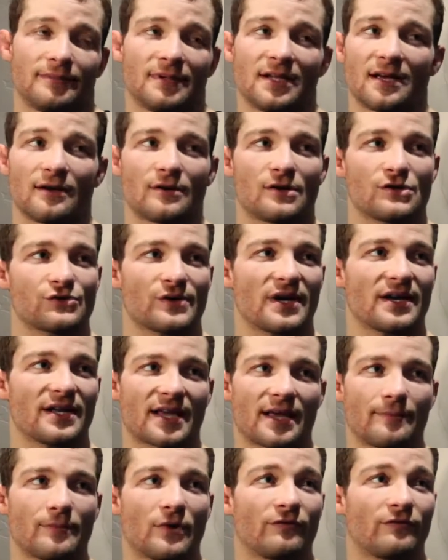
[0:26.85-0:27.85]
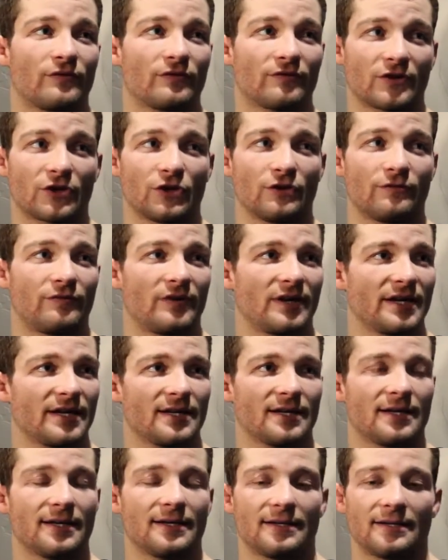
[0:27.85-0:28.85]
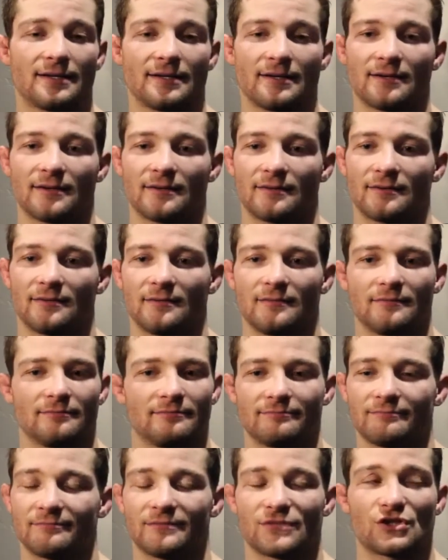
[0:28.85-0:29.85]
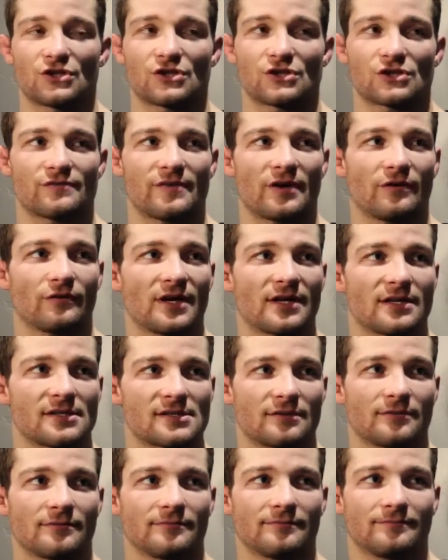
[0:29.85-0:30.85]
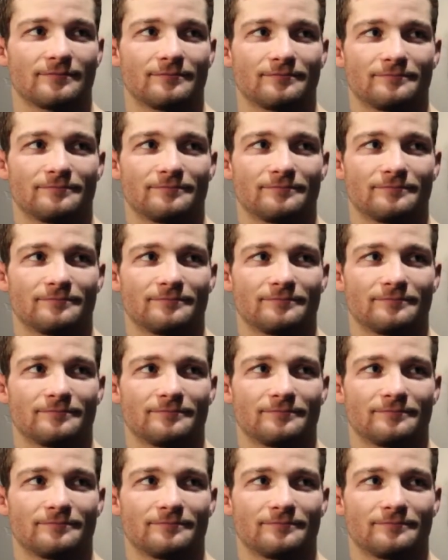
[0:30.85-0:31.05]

But I was ready. Came off of a good fight and just felt ready. So